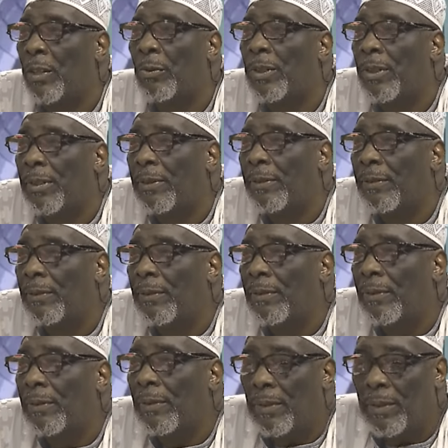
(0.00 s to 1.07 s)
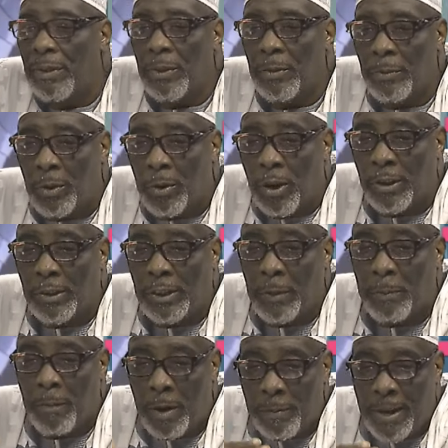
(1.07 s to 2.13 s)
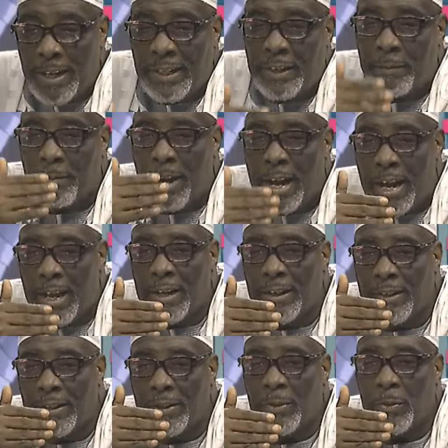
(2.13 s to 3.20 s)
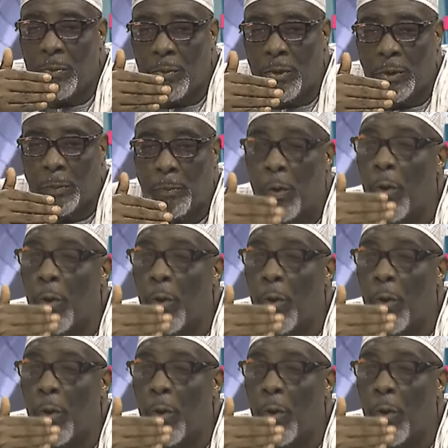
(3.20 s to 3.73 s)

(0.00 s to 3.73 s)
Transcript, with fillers: to do that duty. Because the moment the man